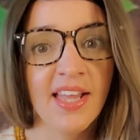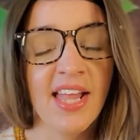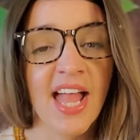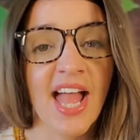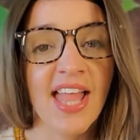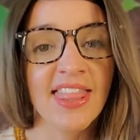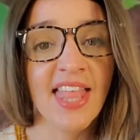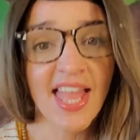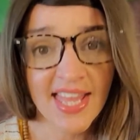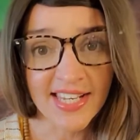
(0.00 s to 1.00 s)
And
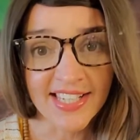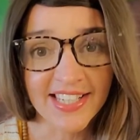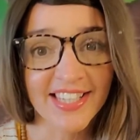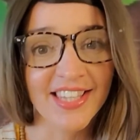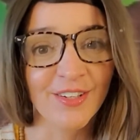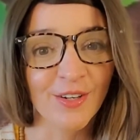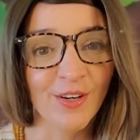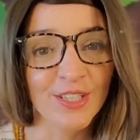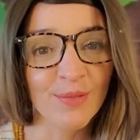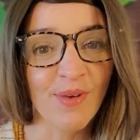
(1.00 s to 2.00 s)
then there are
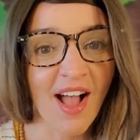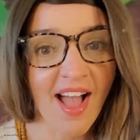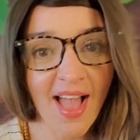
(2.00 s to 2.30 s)
some